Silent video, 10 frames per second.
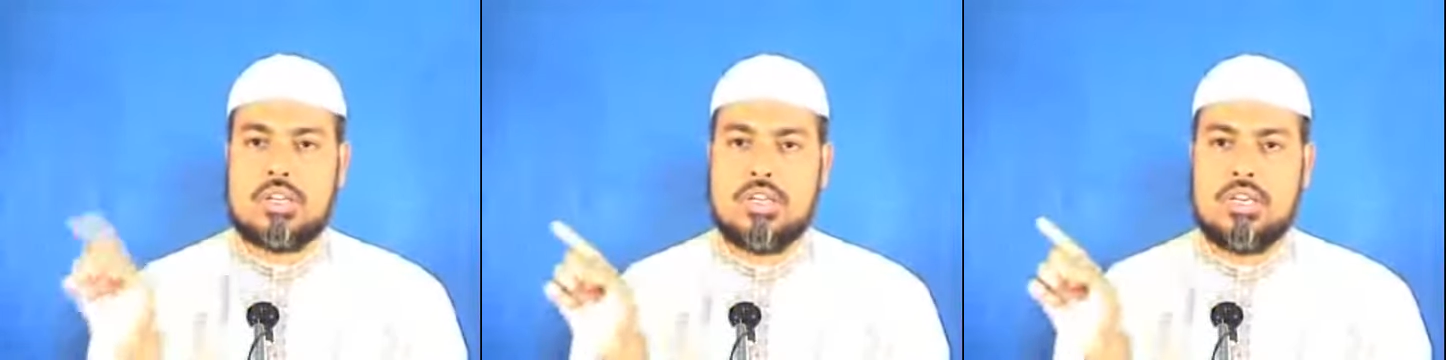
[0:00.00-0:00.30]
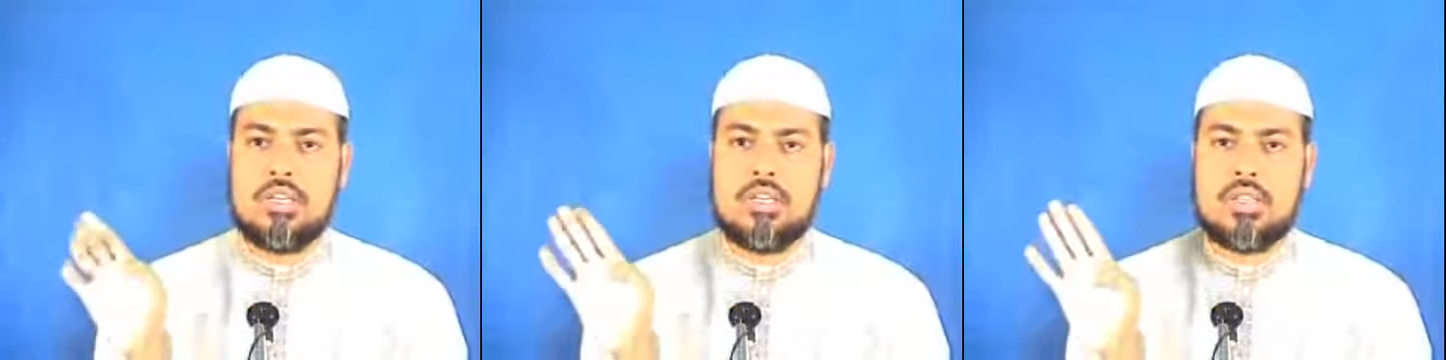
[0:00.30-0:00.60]

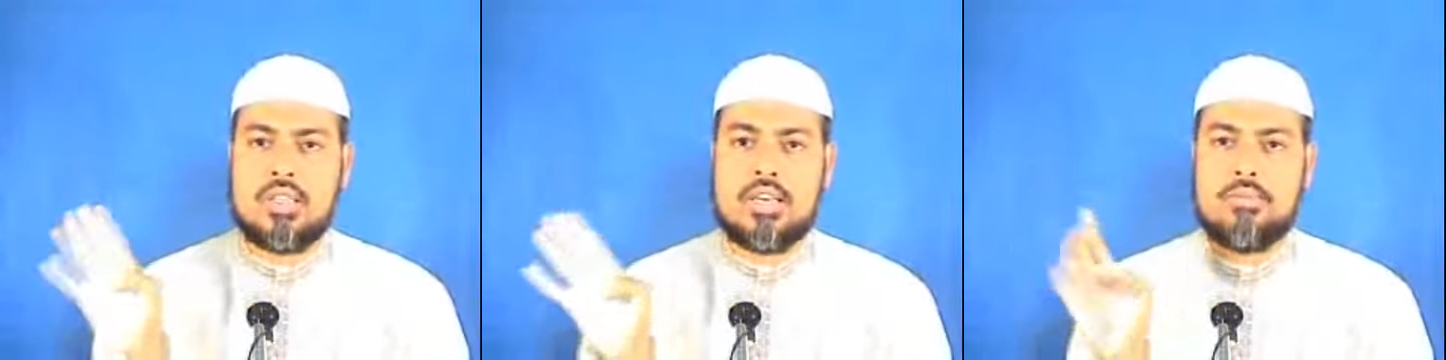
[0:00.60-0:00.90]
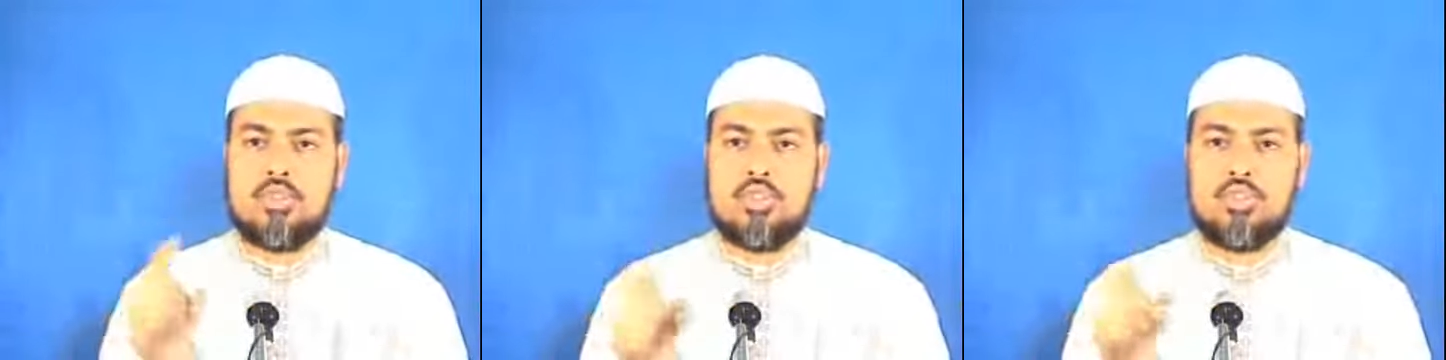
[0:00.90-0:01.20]
He,
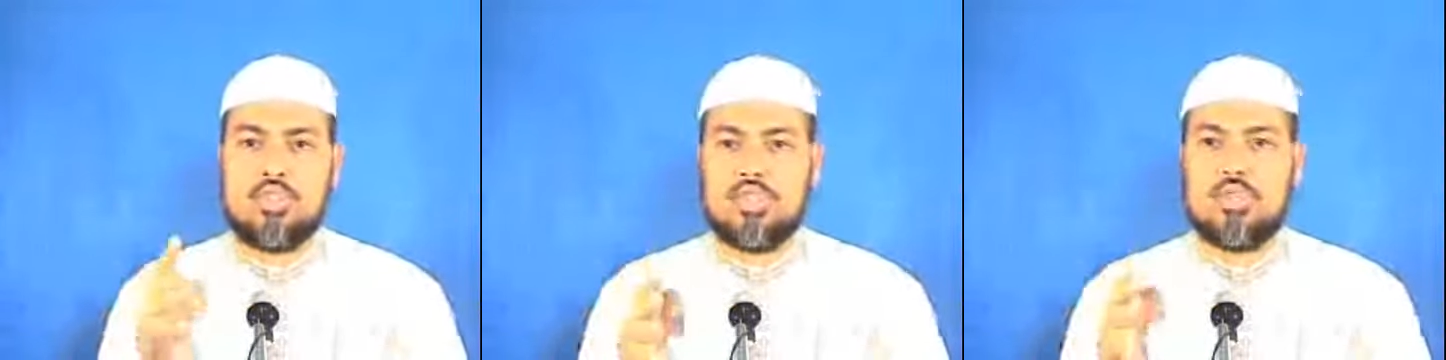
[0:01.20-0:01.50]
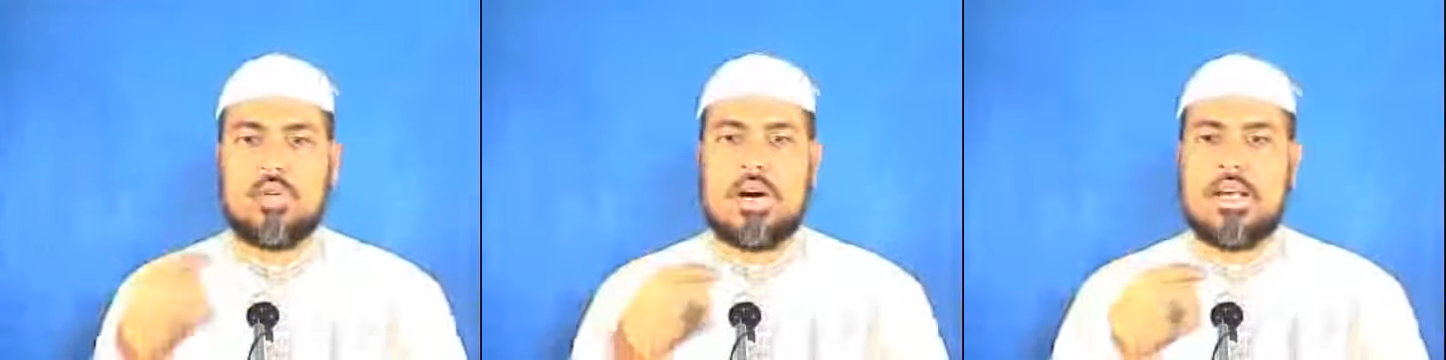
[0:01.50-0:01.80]
them,
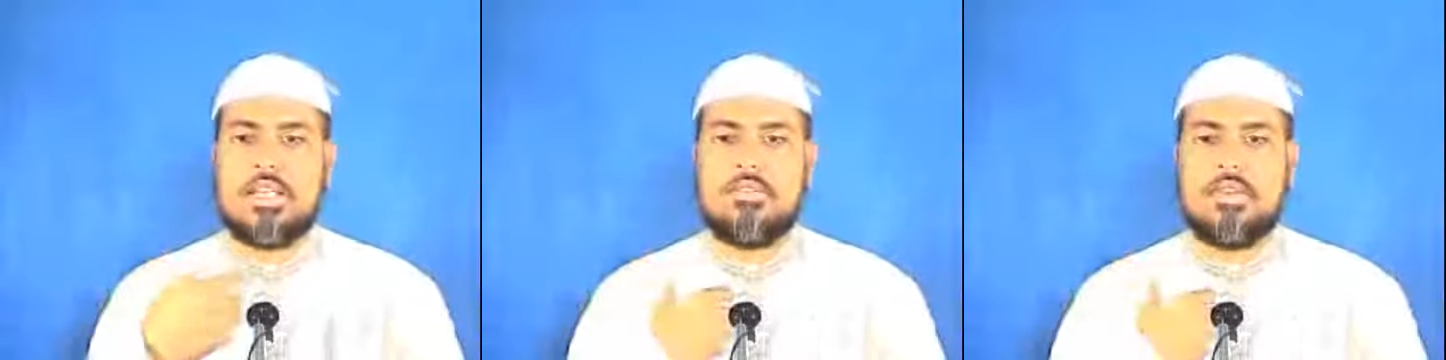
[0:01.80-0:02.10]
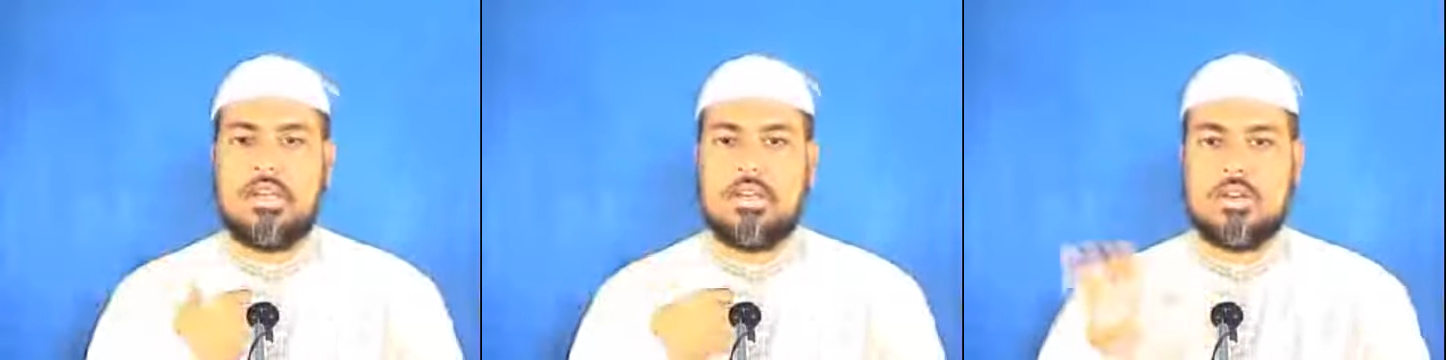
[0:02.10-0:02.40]
you, I, we.